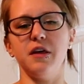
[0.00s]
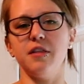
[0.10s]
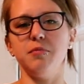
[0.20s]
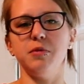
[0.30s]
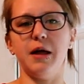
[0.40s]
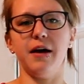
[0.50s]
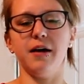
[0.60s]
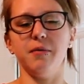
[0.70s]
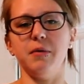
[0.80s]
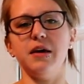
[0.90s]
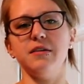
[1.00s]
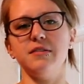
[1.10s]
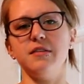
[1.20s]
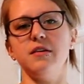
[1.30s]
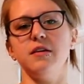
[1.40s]
think the black
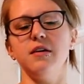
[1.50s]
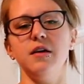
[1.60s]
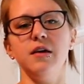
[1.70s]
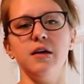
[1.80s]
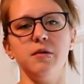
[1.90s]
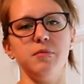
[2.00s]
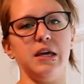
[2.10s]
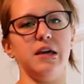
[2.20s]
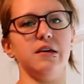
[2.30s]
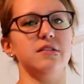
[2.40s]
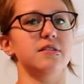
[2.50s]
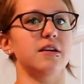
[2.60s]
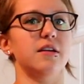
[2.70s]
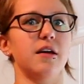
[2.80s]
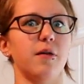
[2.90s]
makes the pink
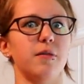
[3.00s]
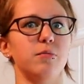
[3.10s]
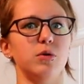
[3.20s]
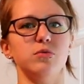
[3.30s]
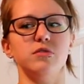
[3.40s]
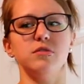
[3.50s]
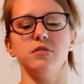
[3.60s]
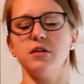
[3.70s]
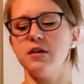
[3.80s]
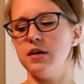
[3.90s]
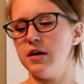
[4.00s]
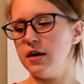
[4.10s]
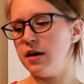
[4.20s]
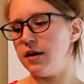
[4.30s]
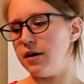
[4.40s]
stand out the most,
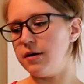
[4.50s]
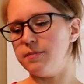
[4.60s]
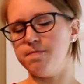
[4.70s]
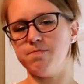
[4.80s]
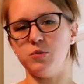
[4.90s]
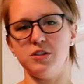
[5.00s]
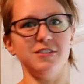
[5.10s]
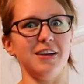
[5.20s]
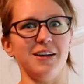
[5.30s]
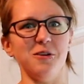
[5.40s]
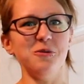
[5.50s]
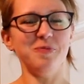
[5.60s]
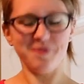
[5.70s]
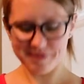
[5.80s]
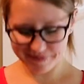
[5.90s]
which is kind of
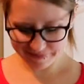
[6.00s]
cool.